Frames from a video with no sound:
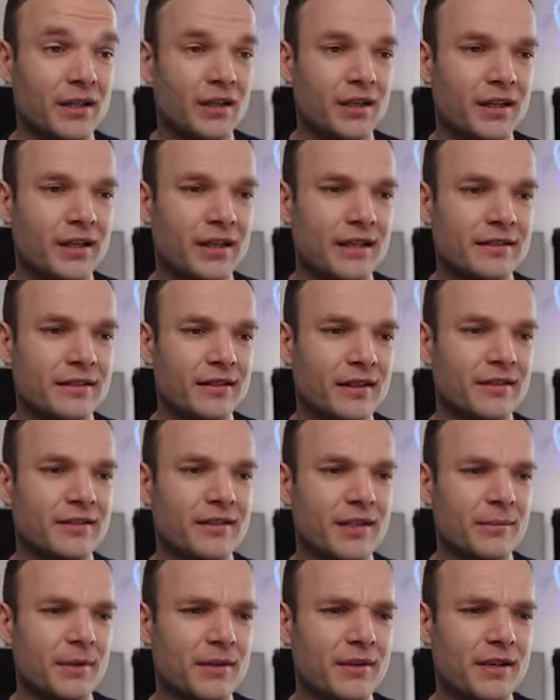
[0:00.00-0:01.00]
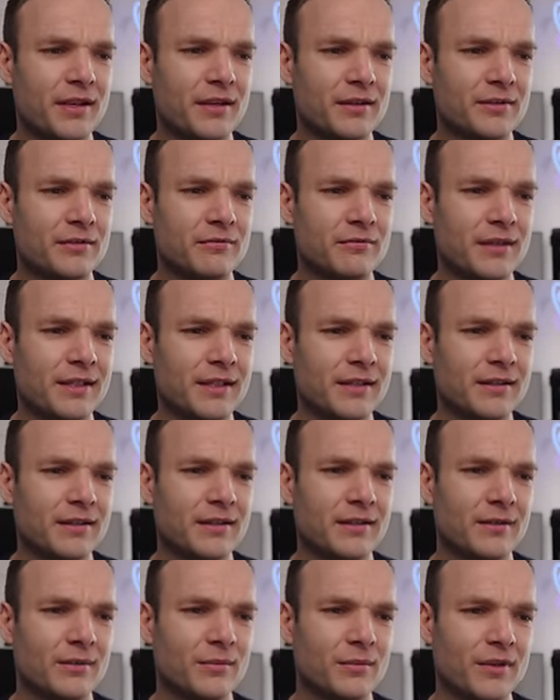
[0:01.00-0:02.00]
At least last time, I think I was reading
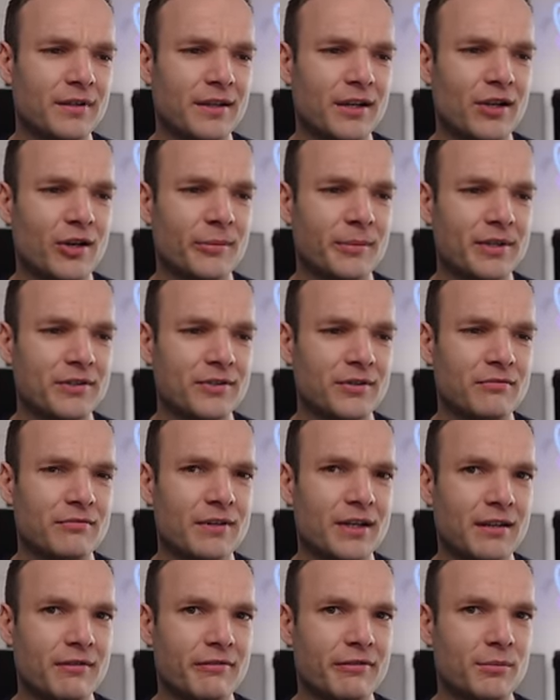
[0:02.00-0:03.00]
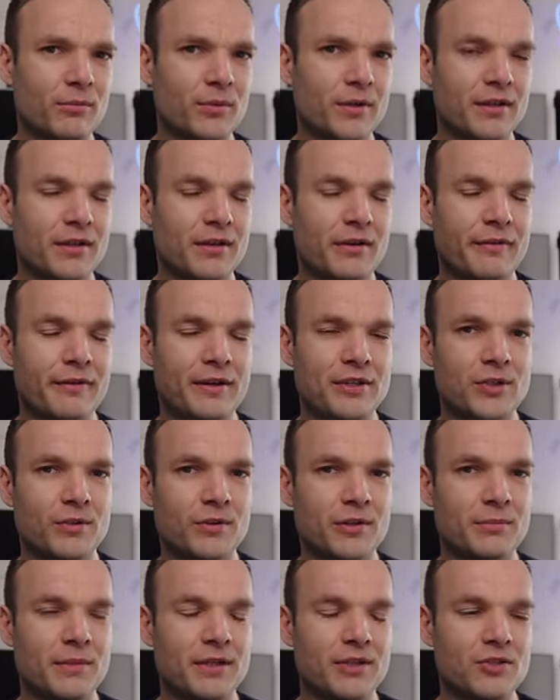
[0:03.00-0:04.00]
one of their comments on Reddit from one of their official
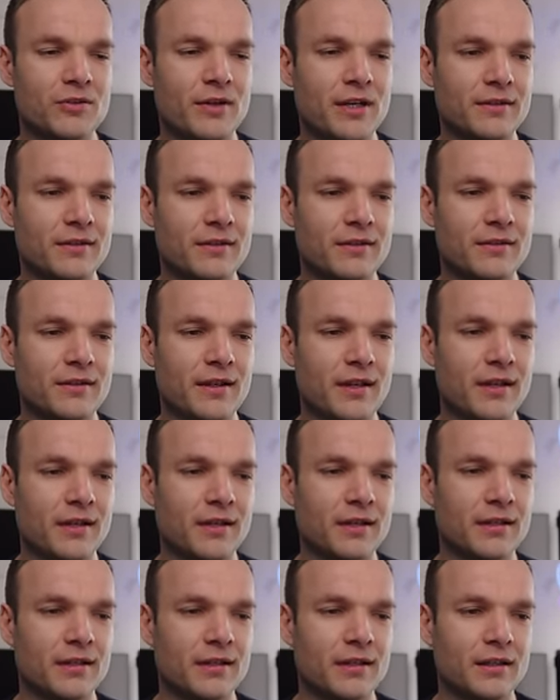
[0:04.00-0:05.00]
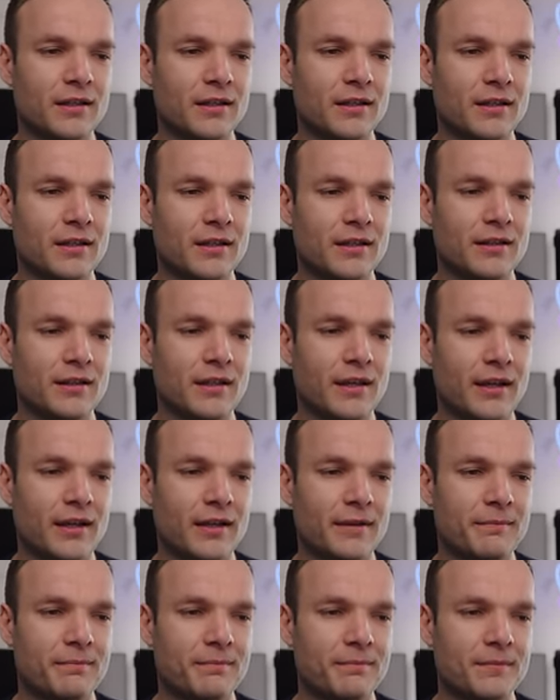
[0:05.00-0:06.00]
administrators saying that
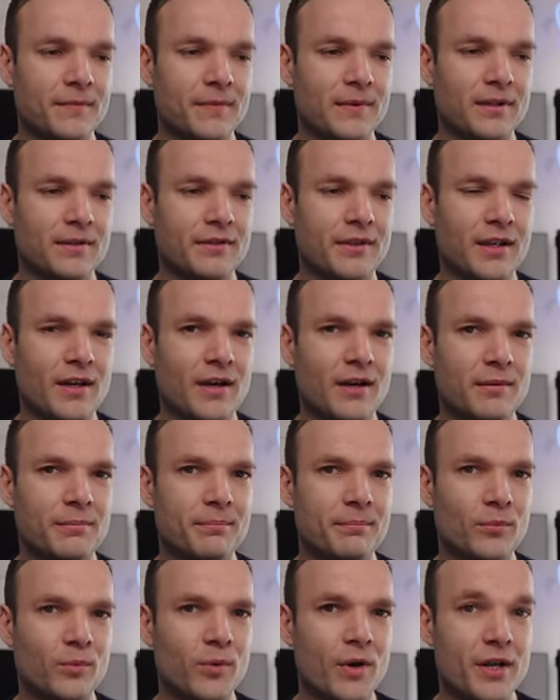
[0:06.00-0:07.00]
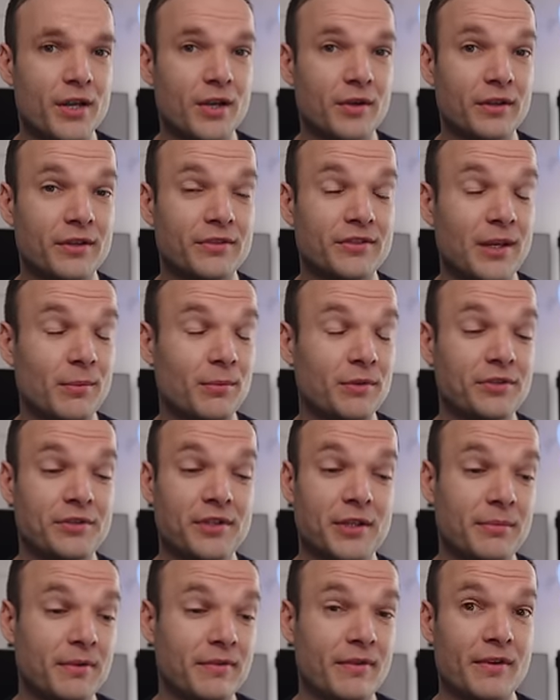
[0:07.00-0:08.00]
they are working on a SIP, which is
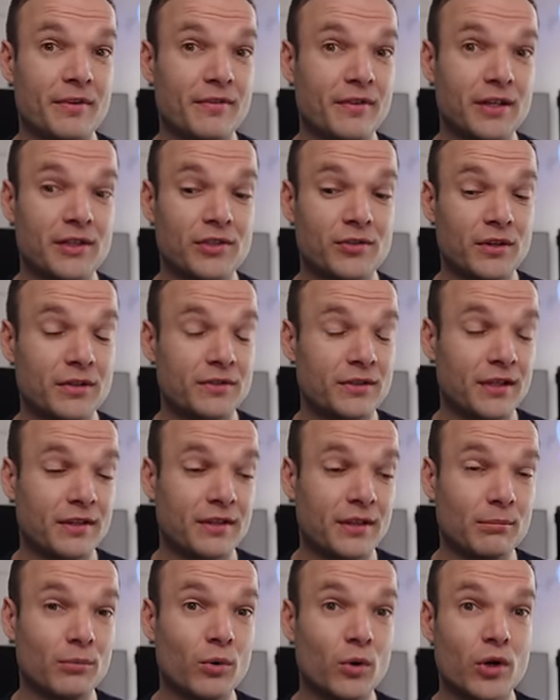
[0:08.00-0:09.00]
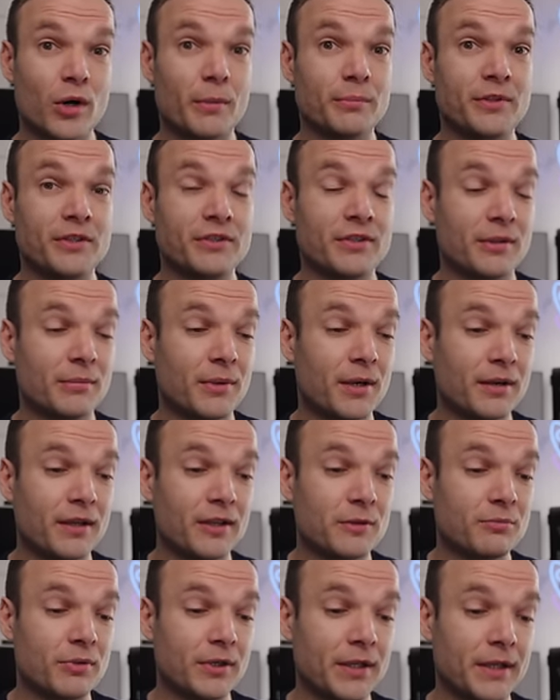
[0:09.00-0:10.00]
going to be very, very interesting. I think more competition in the
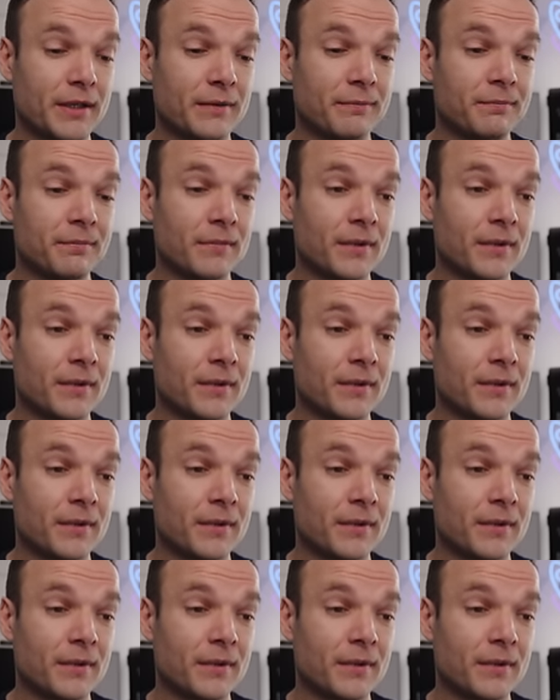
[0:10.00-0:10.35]
market is brilliant.